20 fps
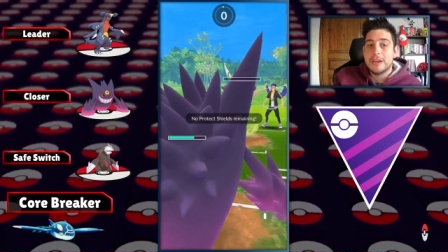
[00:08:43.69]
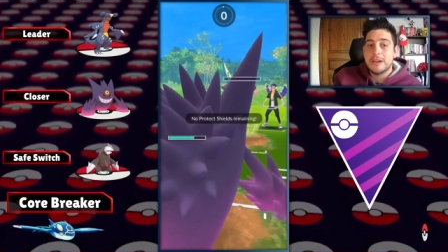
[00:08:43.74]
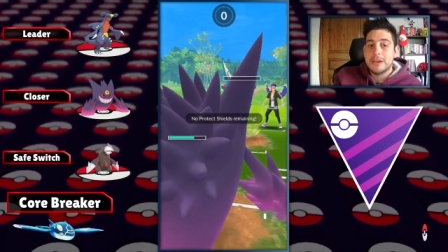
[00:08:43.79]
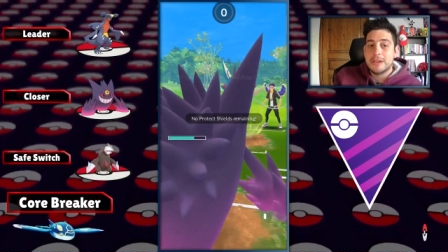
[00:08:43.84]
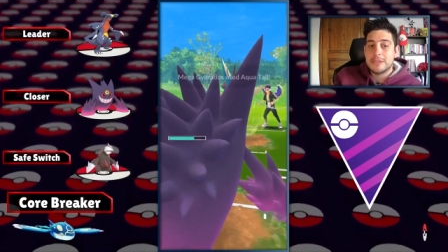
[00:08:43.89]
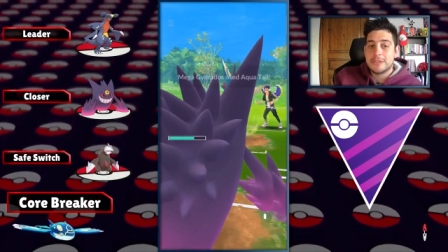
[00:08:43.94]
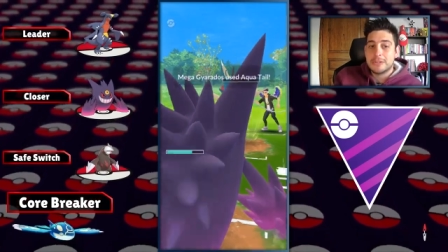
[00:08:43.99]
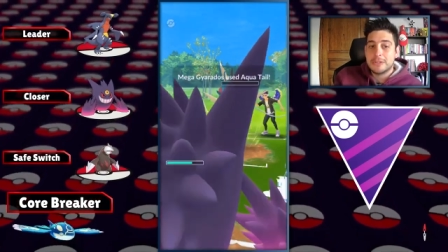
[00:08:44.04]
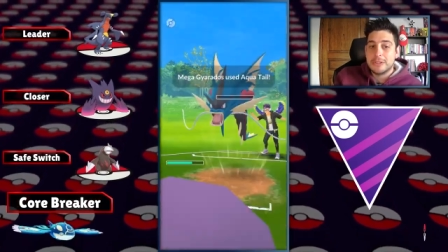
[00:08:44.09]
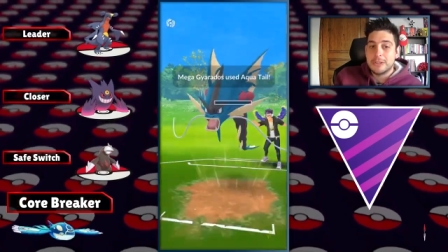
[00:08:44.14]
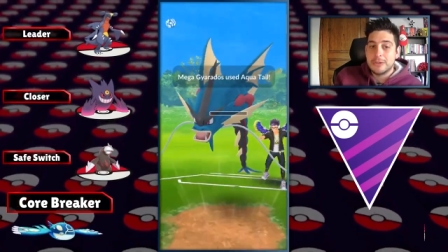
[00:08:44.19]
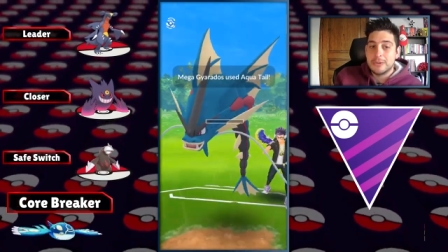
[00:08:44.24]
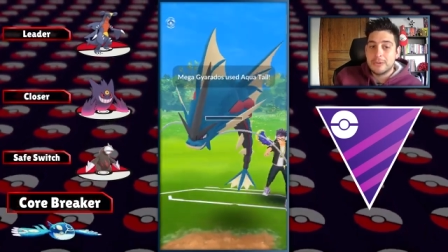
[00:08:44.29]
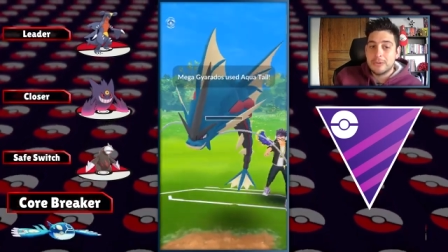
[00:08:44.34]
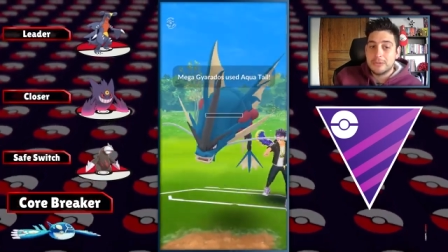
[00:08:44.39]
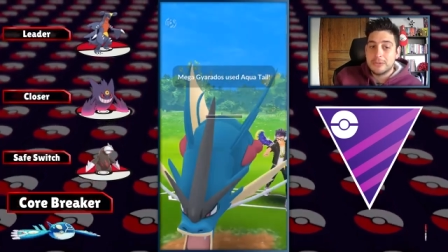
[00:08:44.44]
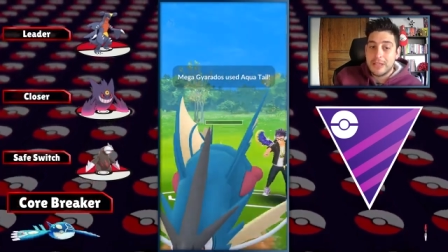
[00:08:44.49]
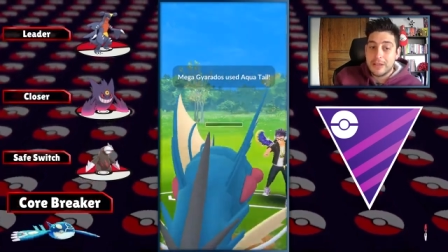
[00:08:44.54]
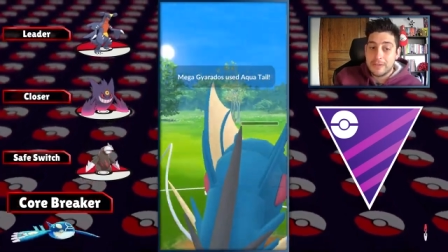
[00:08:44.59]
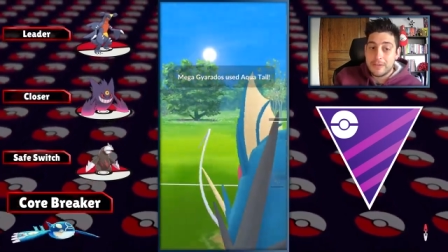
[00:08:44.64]
uh,
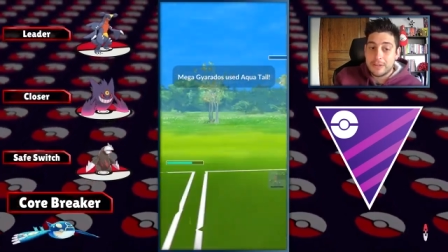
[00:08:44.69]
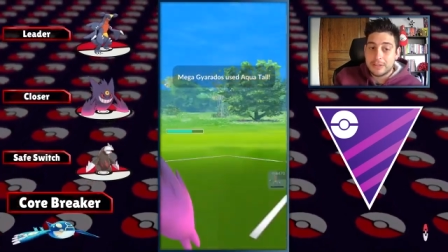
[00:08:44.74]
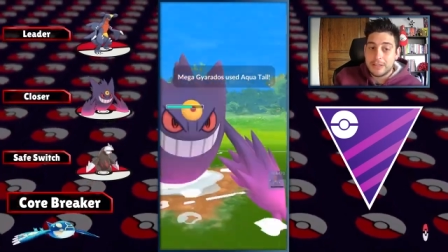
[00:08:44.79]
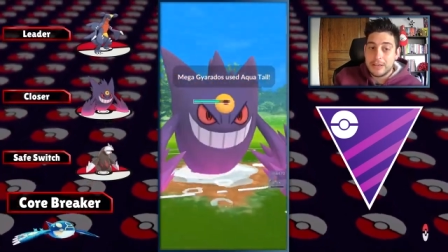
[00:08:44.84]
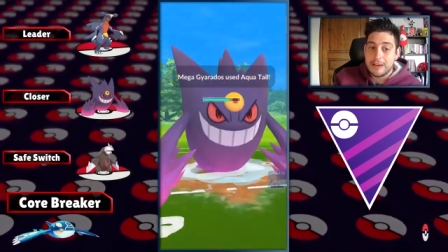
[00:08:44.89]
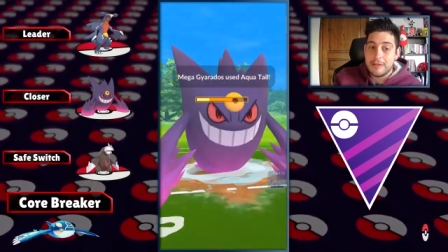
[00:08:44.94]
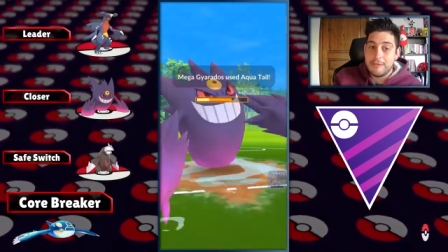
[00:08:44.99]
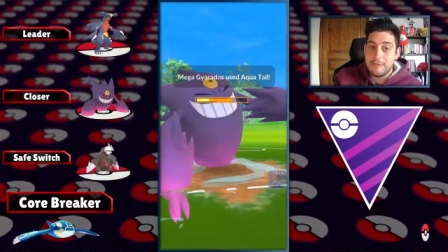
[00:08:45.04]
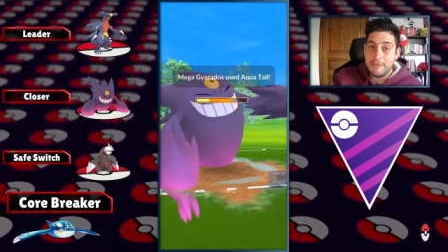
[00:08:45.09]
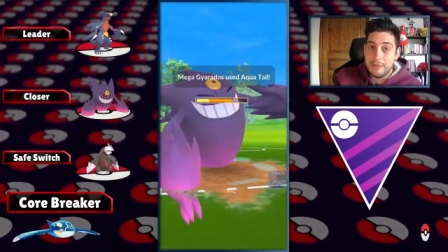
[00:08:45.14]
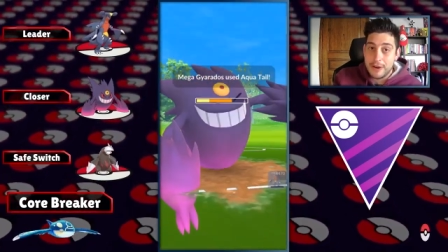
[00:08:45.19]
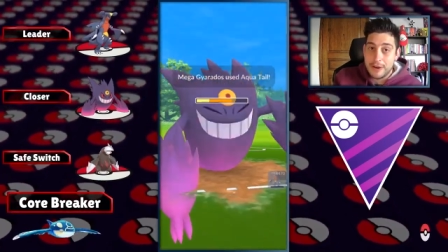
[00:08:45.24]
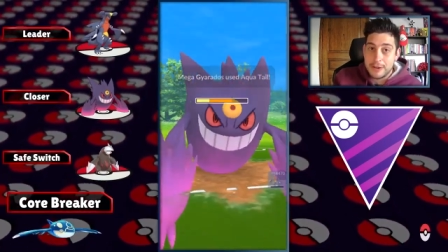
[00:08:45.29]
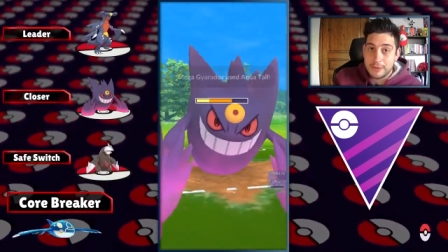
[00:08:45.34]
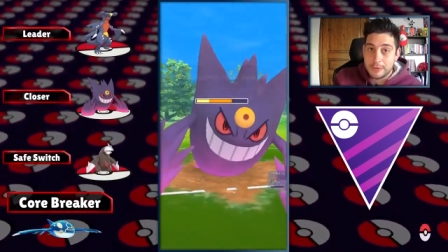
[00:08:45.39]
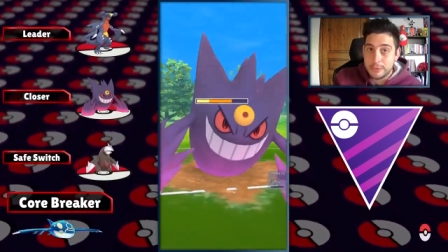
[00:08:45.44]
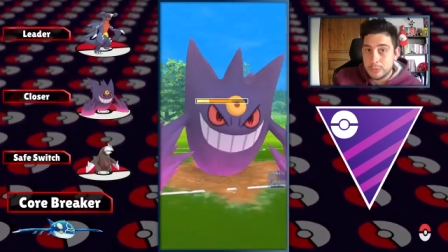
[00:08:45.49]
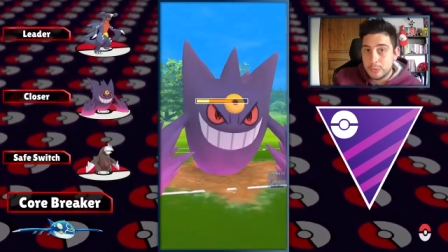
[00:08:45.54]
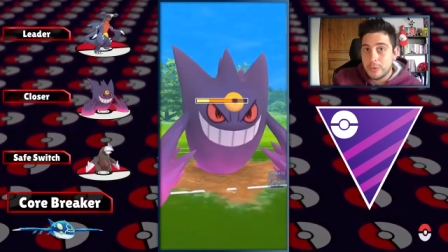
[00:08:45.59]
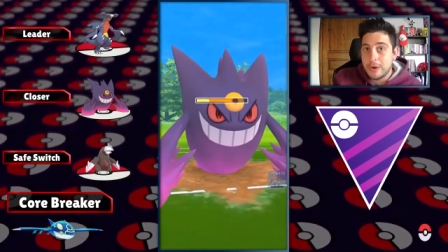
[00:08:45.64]
so definitely a very
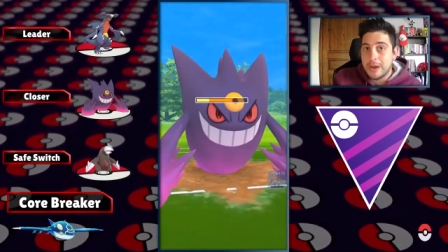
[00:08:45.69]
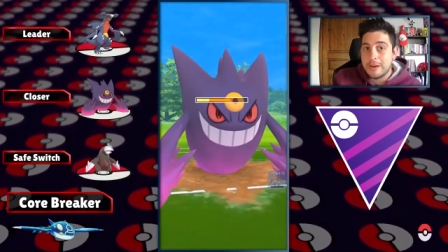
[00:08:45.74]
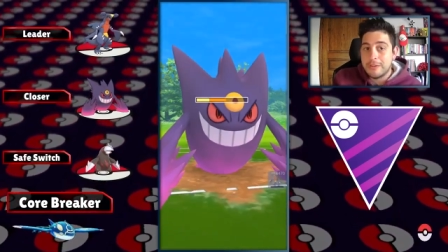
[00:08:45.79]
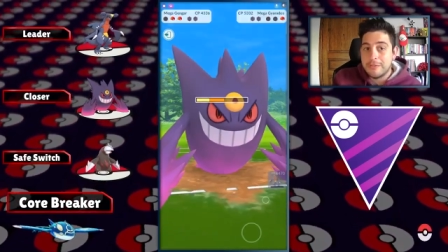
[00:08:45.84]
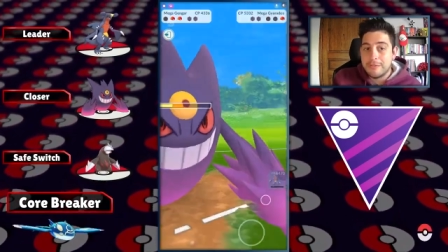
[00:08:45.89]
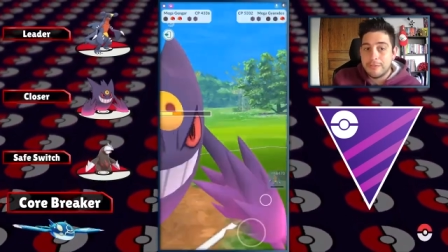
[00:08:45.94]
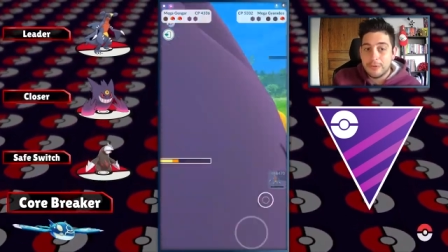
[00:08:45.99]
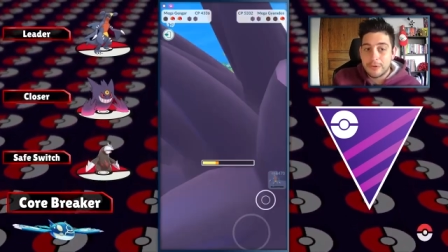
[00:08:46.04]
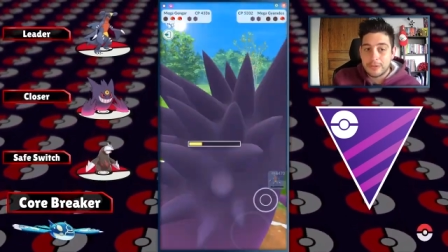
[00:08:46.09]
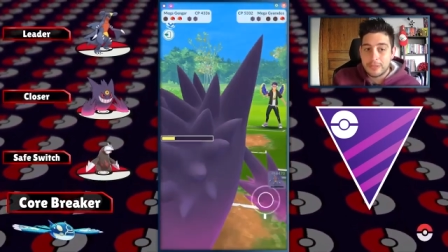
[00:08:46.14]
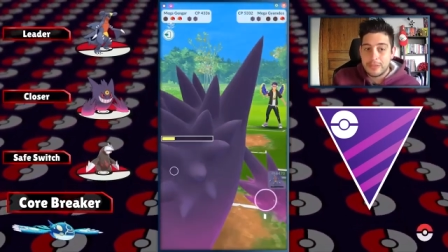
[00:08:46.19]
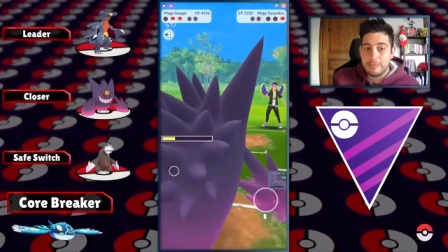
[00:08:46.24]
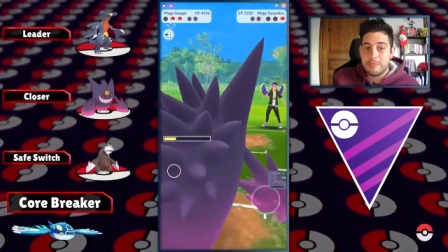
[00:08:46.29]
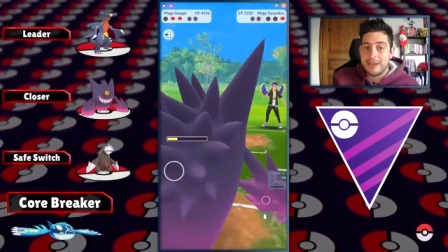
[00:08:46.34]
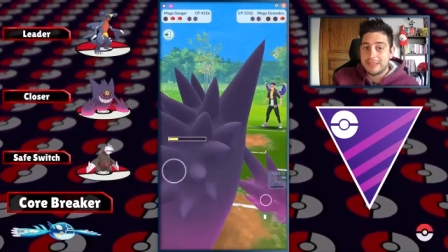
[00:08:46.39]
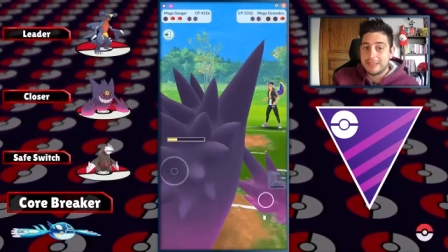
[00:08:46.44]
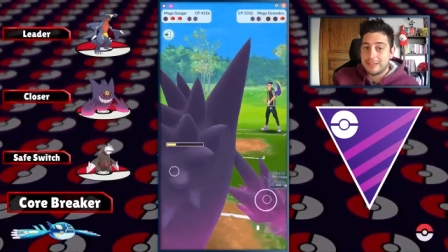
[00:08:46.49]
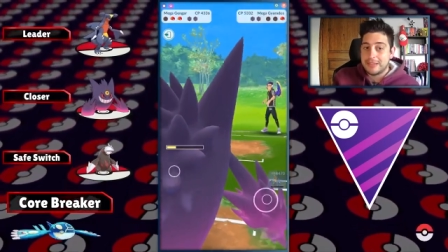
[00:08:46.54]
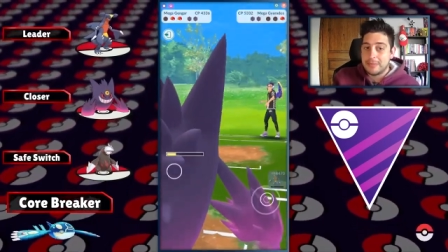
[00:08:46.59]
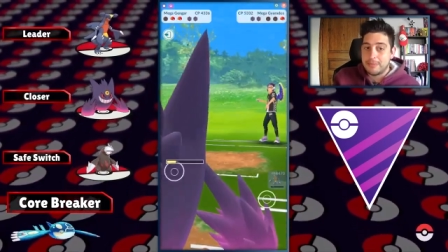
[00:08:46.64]
good one for the meta,